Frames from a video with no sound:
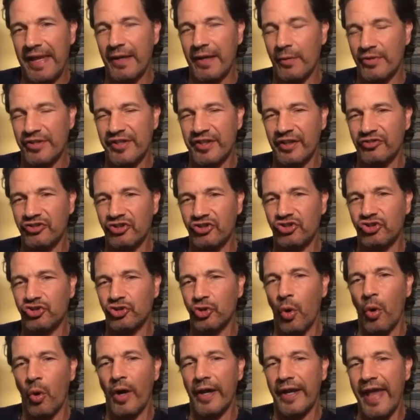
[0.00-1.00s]
It was such a
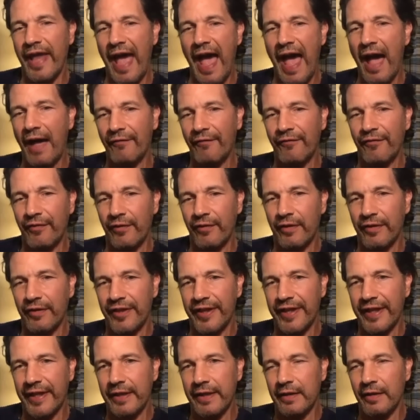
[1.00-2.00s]
joy to have
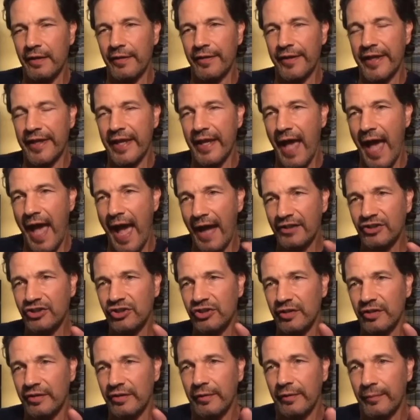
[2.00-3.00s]
the
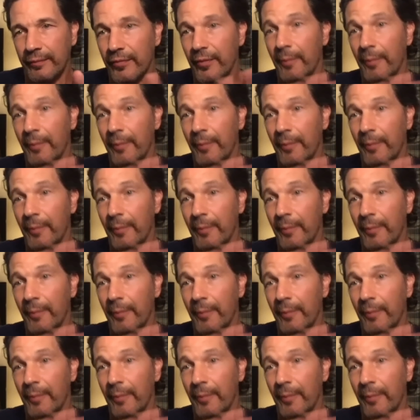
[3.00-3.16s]
action, the